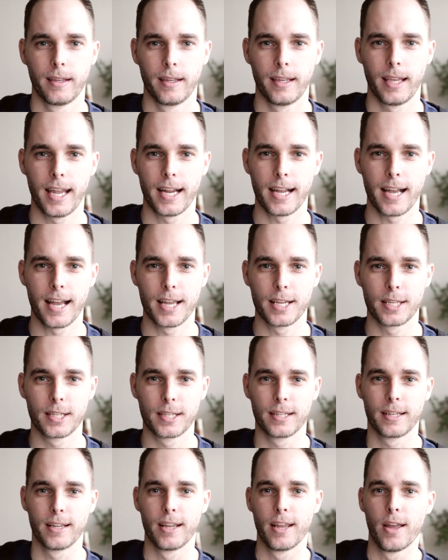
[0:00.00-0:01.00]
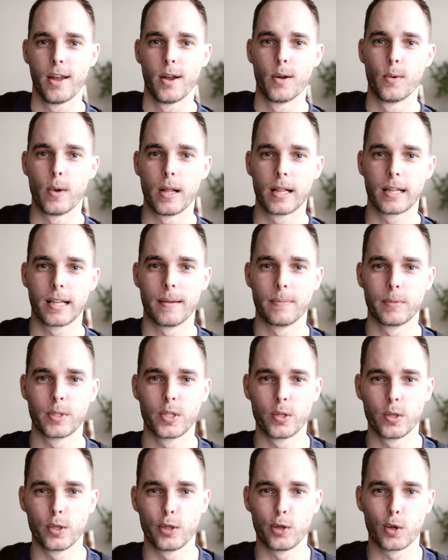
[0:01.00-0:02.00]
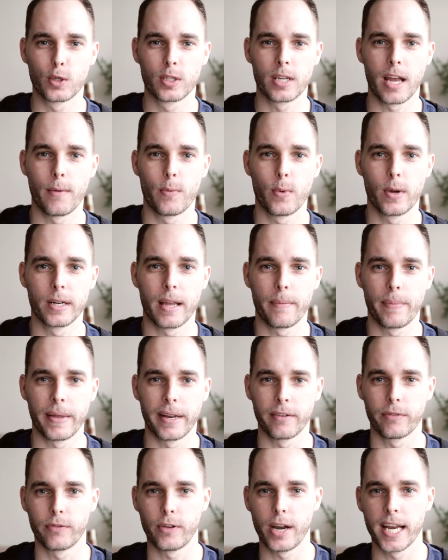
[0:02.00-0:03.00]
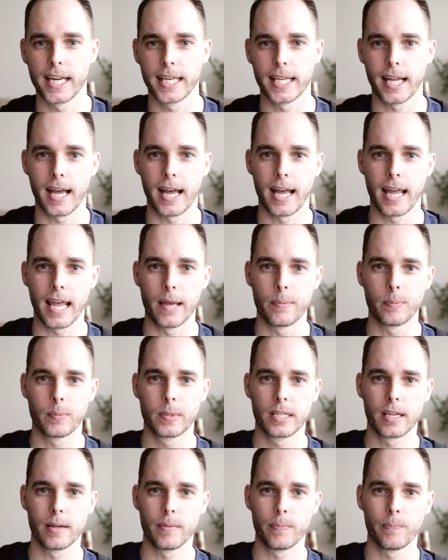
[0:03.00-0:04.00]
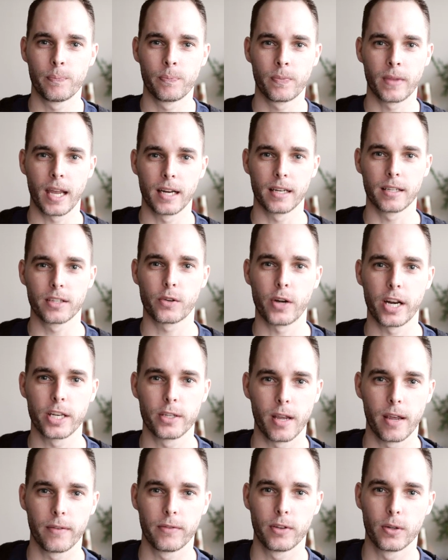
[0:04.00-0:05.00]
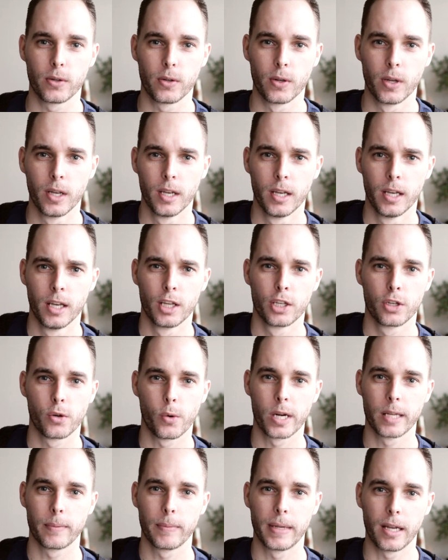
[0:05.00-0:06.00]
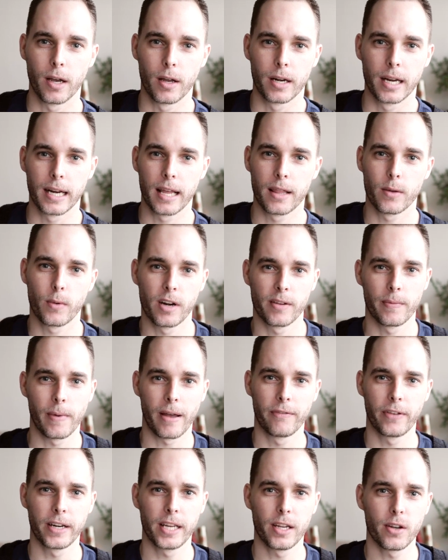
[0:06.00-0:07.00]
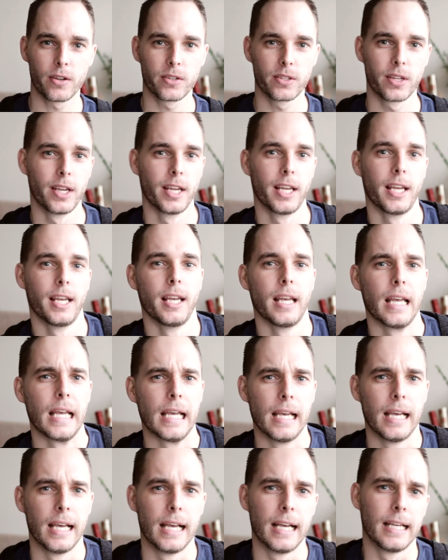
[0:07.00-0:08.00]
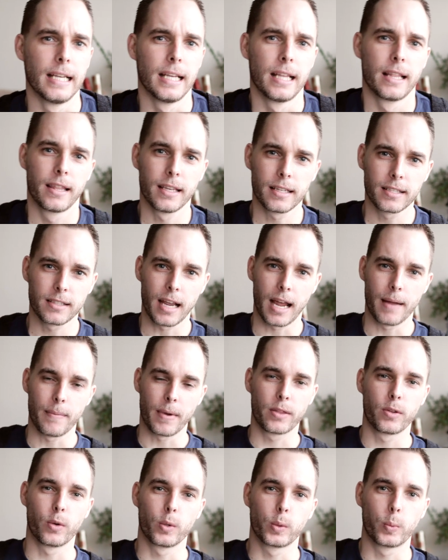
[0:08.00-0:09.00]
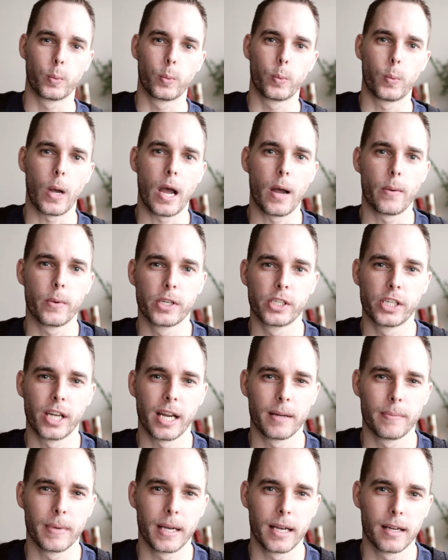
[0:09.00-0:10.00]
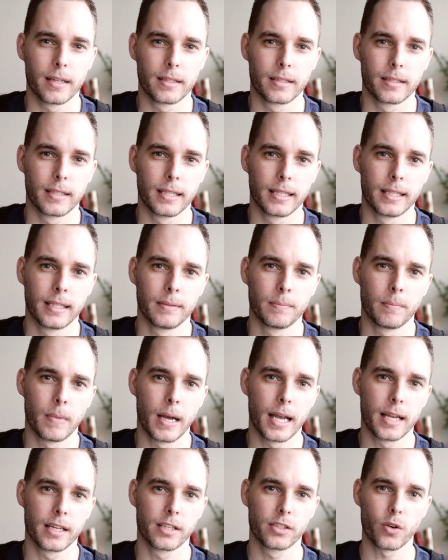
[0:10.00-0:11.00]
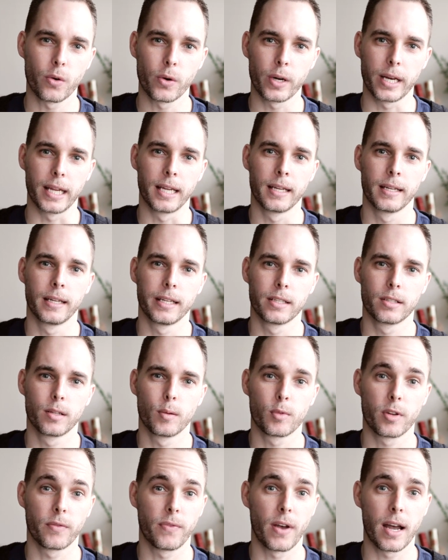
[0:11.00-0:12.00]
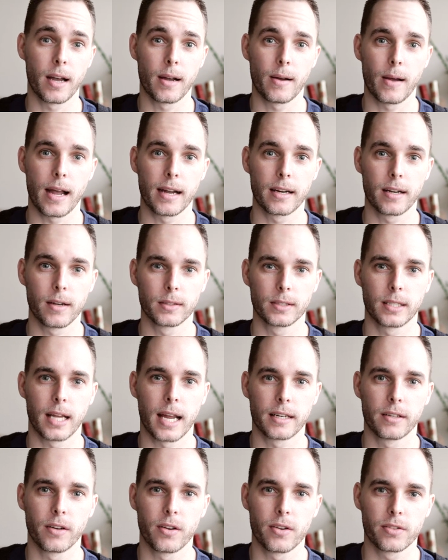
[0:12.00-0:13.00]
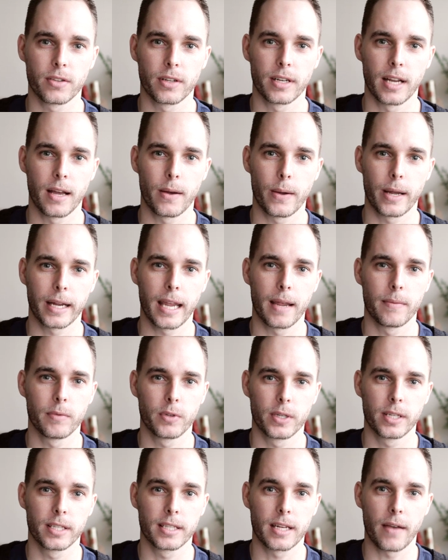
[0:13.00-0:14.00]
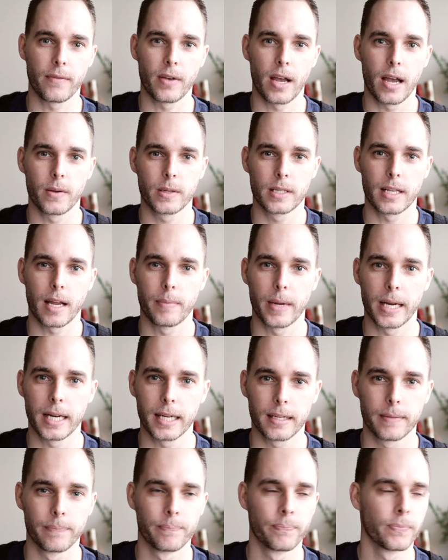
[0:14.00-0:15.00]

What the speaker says: Hey guys, welcome to your Type 1 Diabetic Friend. I am Tim and it's great to have you joining me on another one of my videos. This time I thought I would chat about my story in terms of how I got diagnosed and how I came to discover I was diabetic.